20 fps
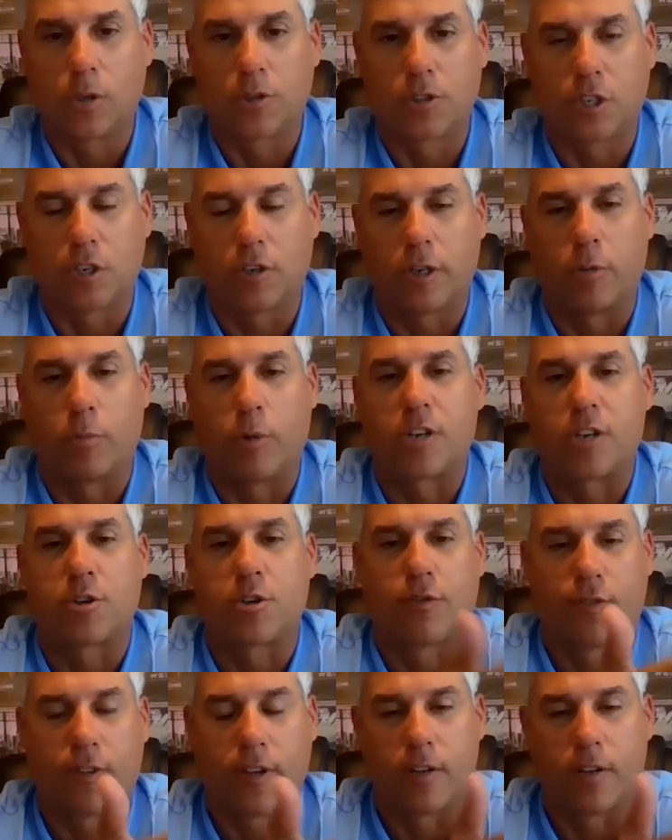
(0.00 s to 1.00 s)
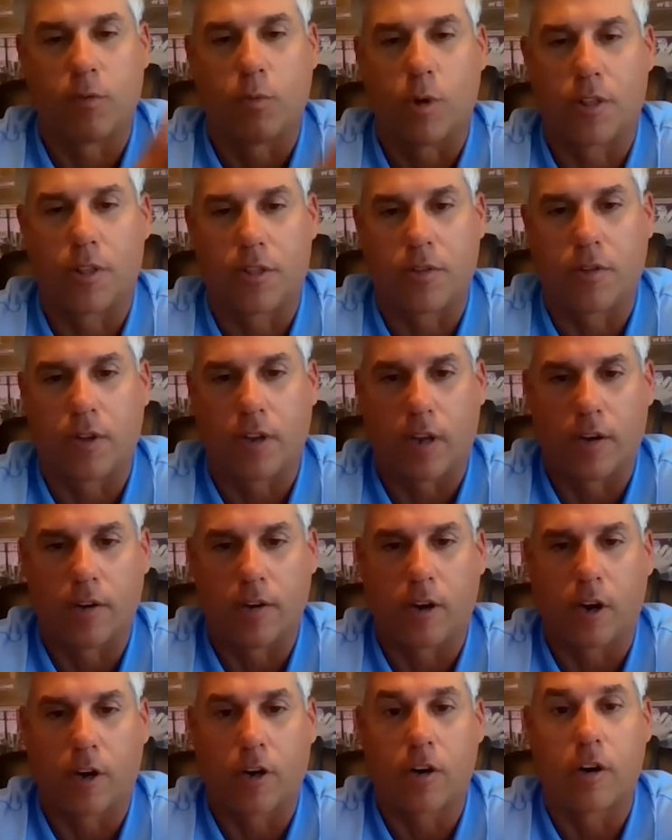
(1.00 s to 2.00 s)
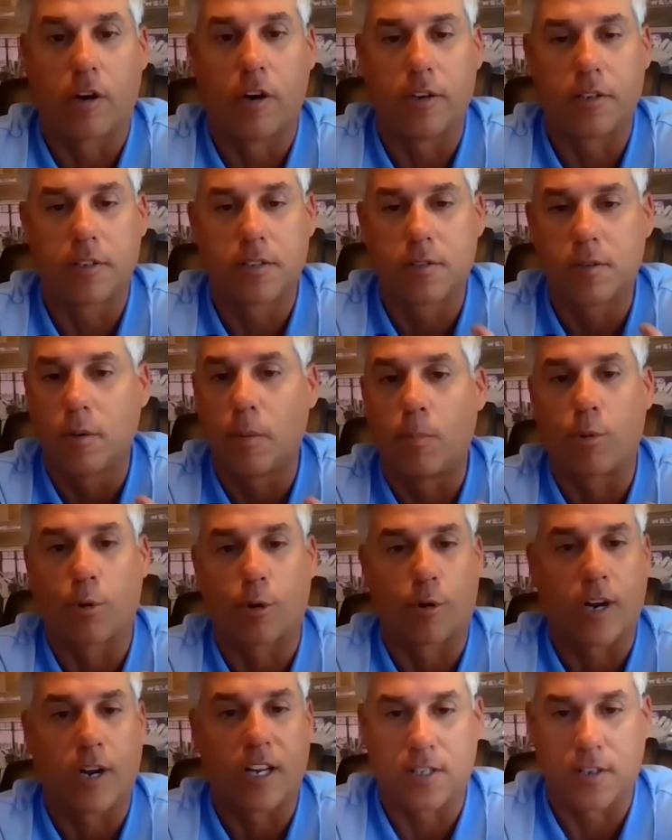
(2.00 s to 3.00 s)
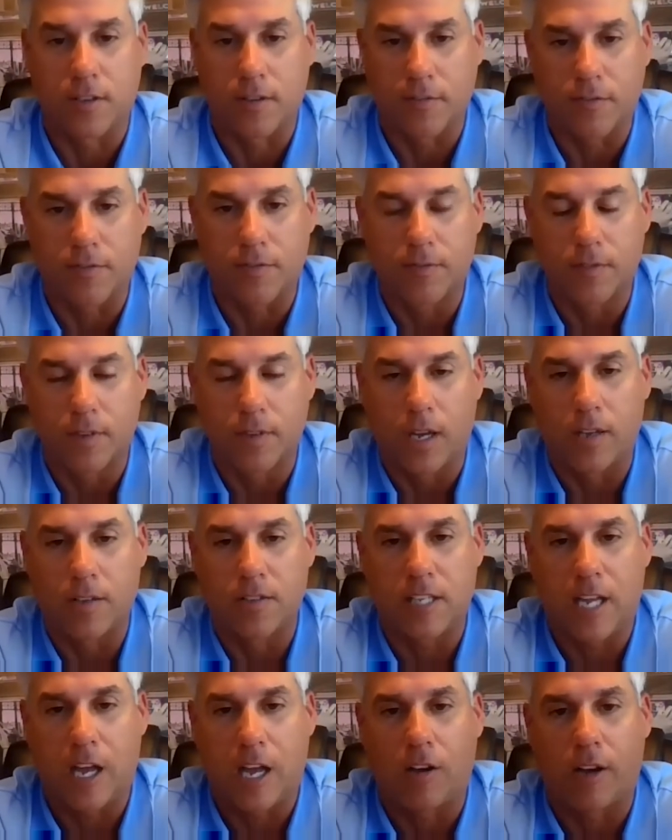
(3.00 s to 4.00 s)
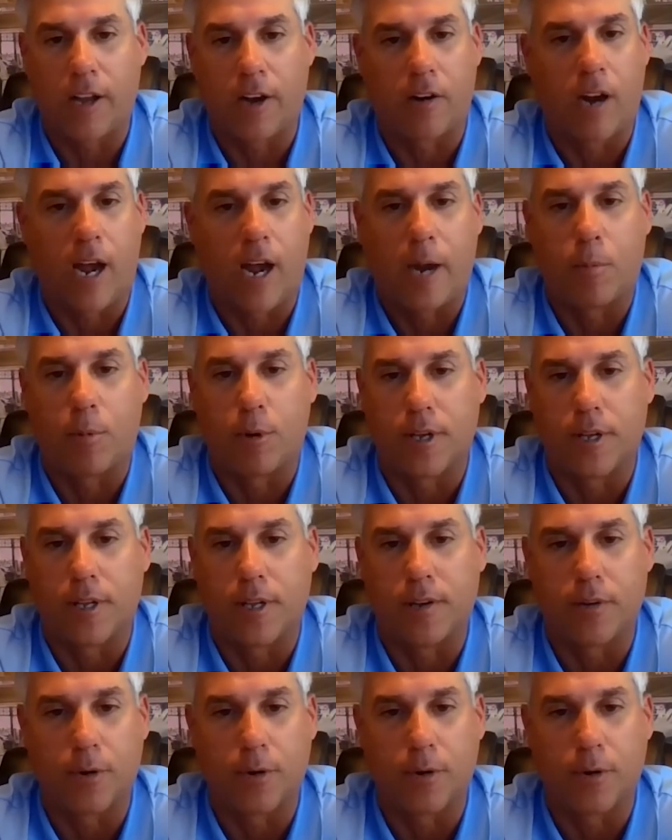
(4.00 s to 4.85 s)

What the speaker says: it's certainly retrofit with our current progressive style liner hybrid